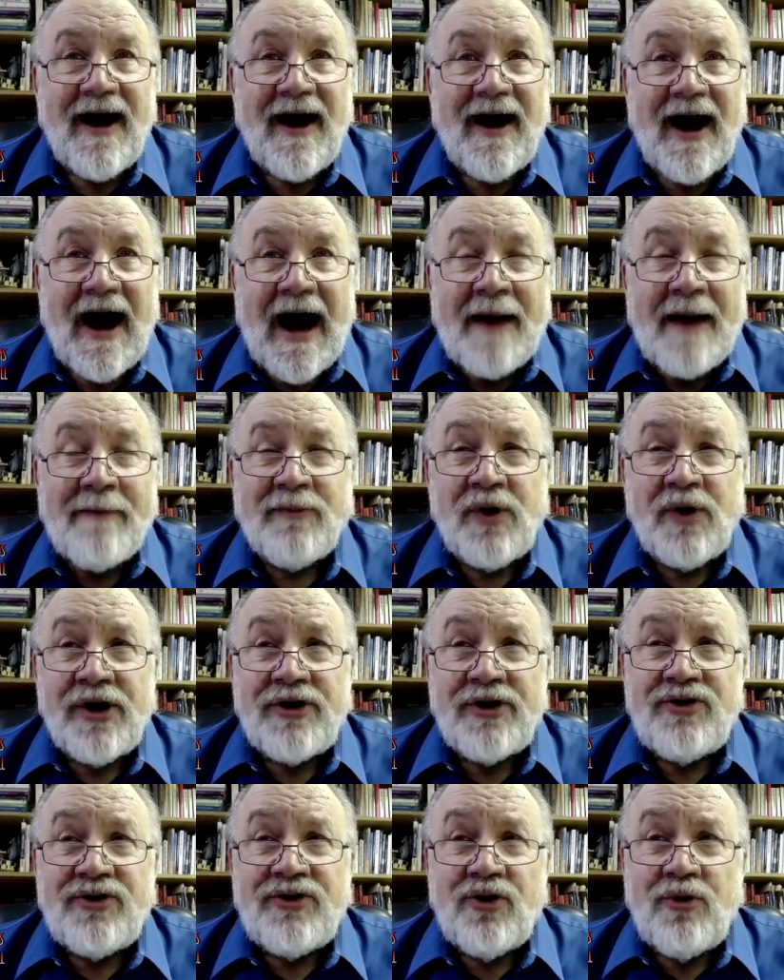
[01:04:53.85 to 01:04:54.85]
I'm going to
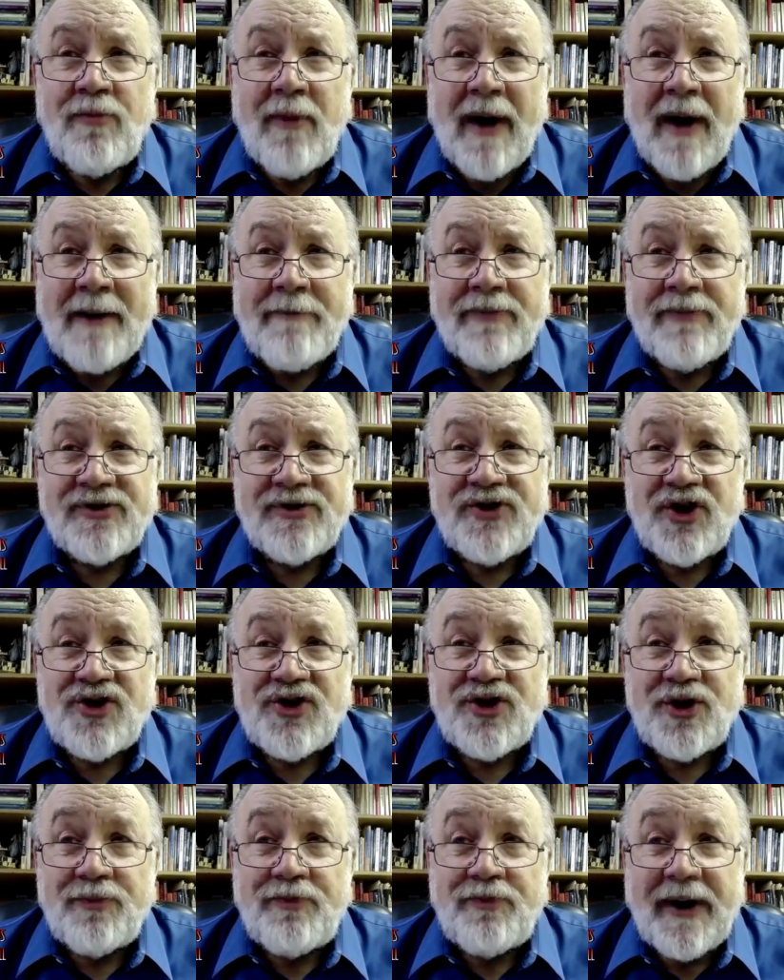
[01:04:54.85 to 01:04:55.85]
do my
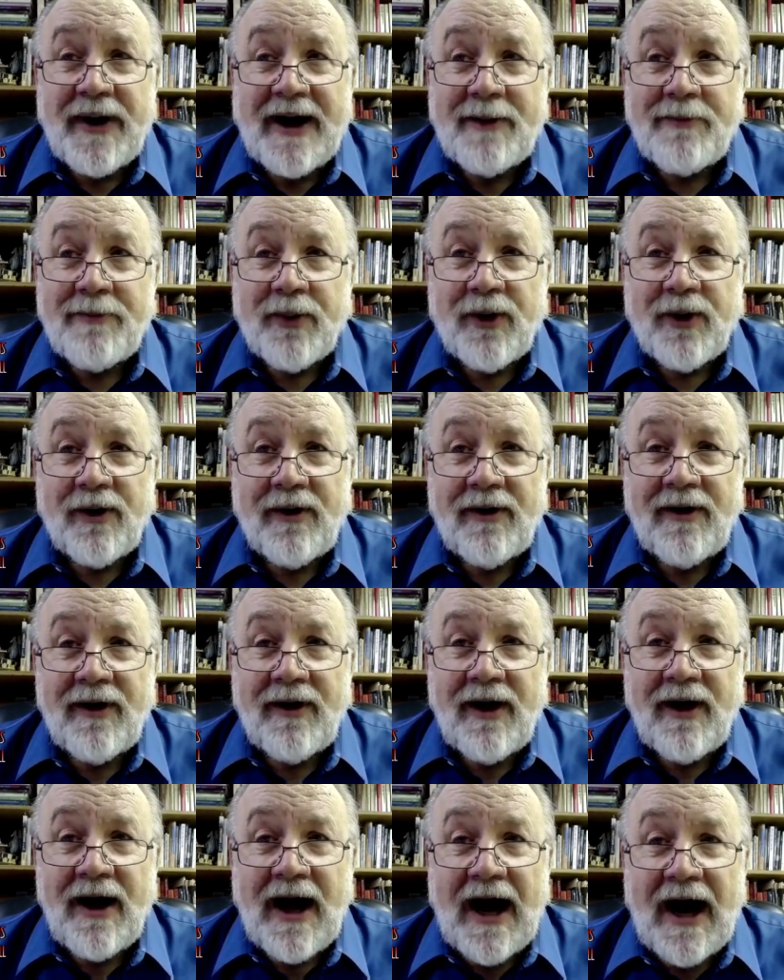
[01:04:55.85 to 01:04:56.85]
position paper
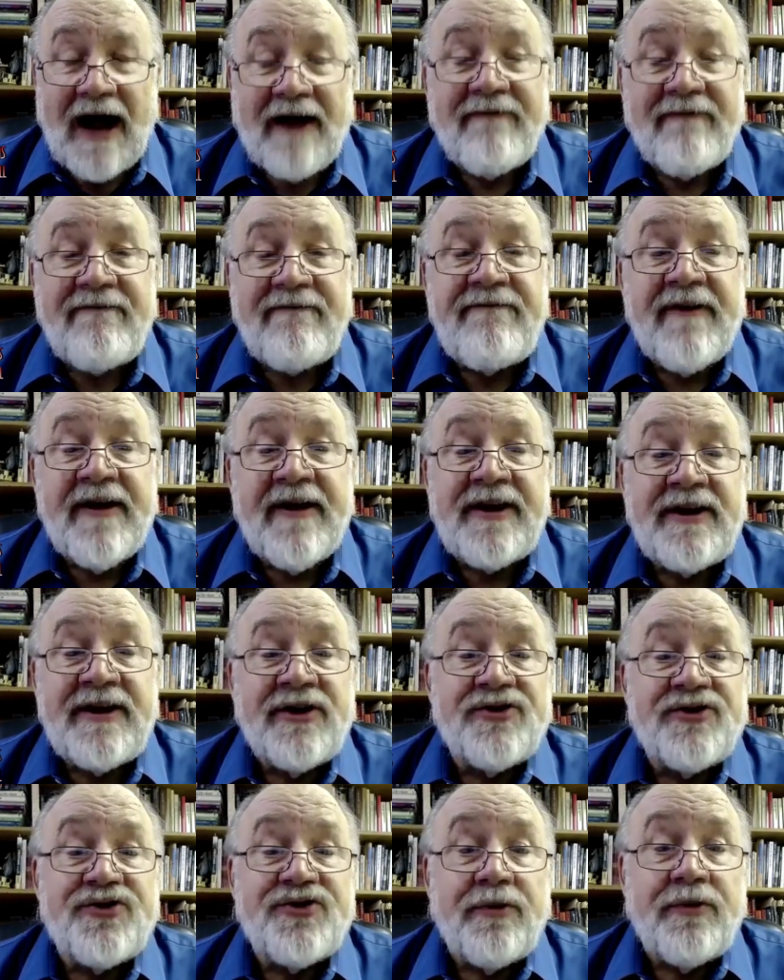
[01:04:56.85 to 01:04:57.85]
on
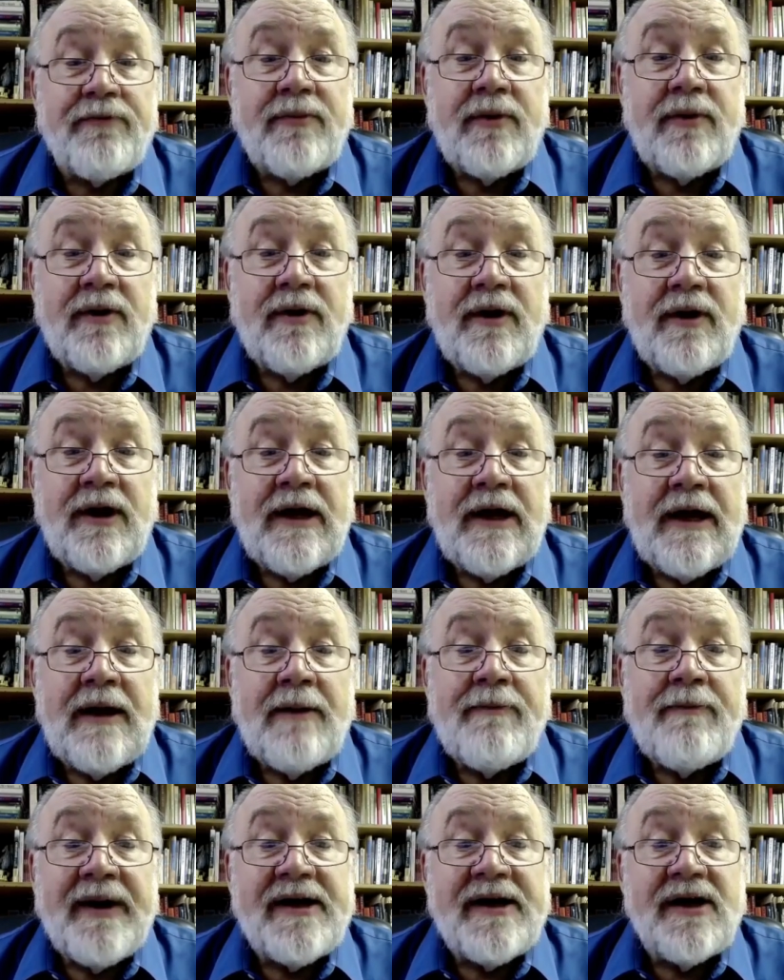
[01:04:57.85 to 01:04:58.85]
fideism,
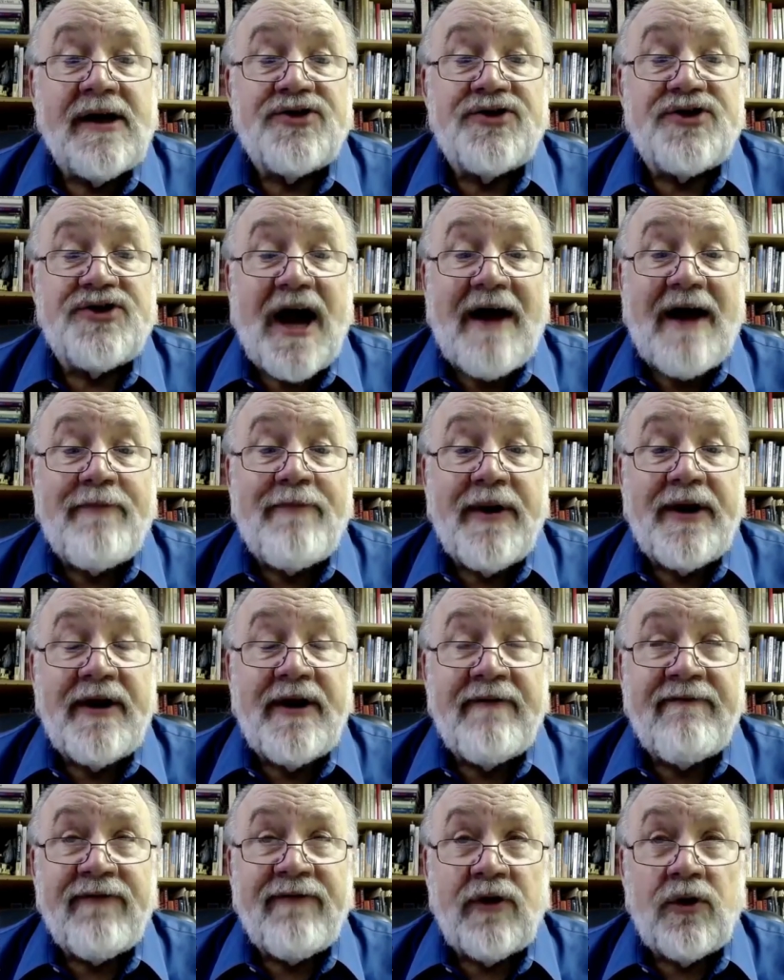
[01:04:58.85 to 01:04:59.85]
because I've been
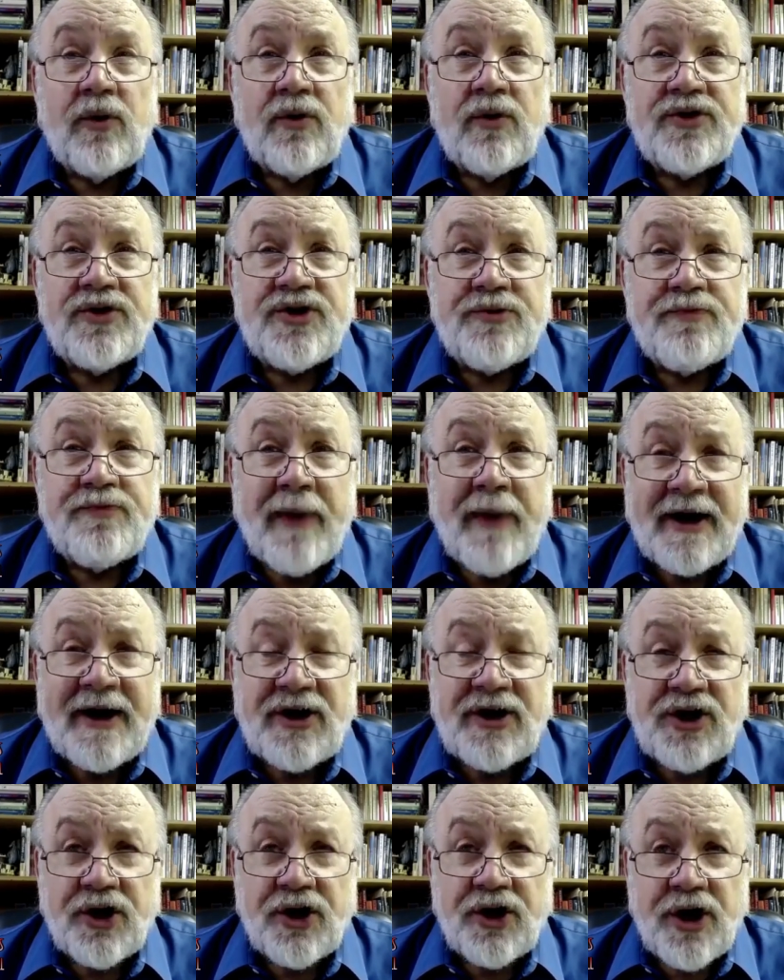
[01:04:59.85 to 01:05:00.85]
influenced by
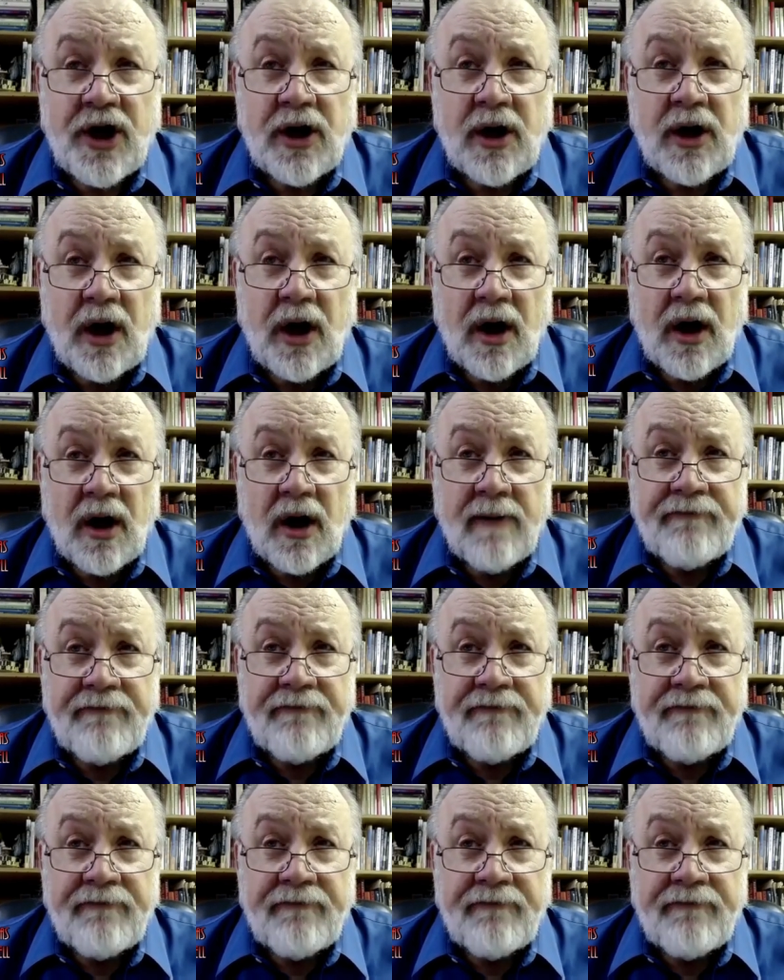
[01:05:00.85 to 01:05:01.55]
Kierkegaard,